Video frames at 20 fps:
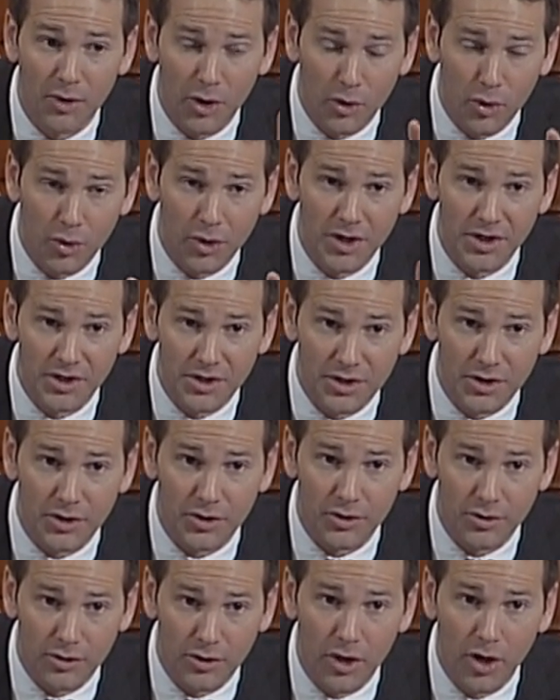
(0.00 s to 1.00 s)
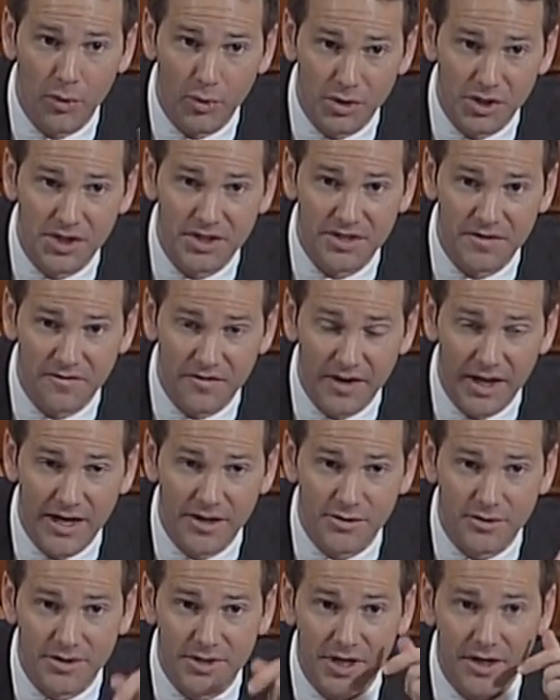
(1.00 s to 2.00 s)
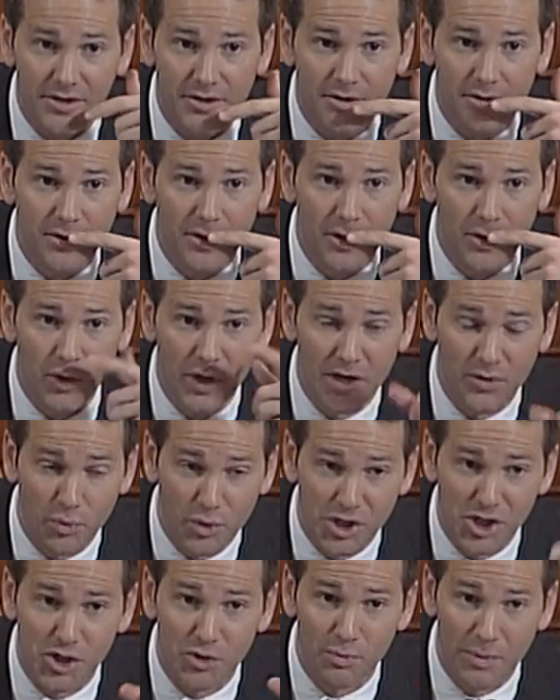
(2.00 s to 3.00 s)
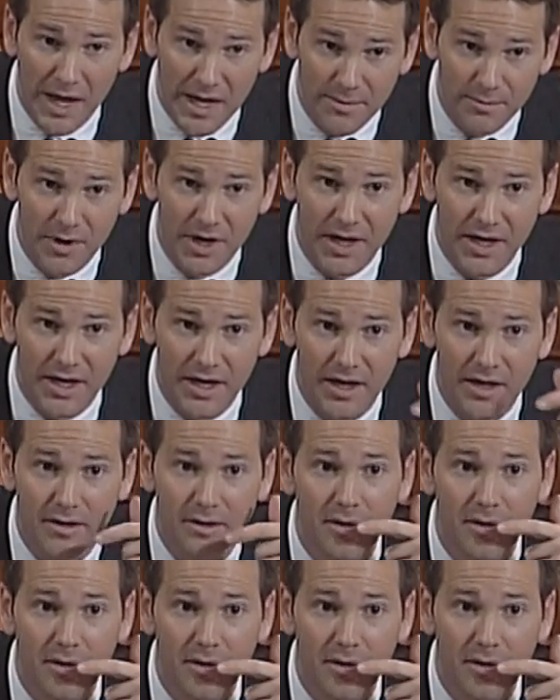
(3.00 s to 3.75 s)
according to the current law, which is the financial sector, in which you made money on?